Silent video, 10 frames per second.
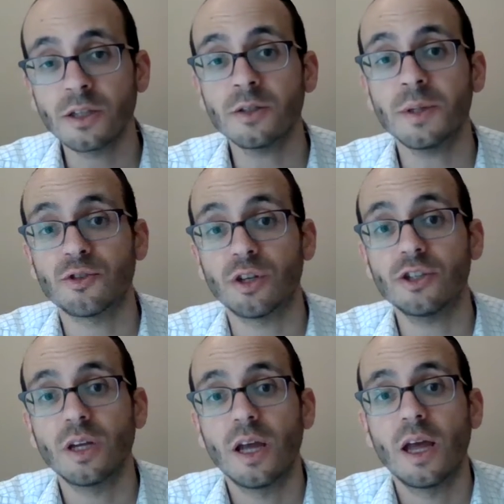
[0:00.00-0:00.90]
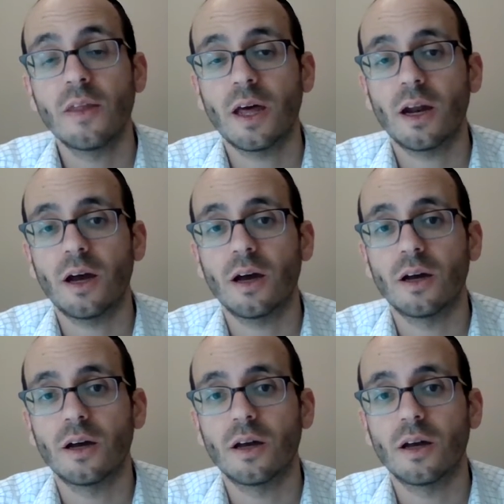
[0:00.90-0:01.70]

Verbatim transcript: isn't it Jewish that uh,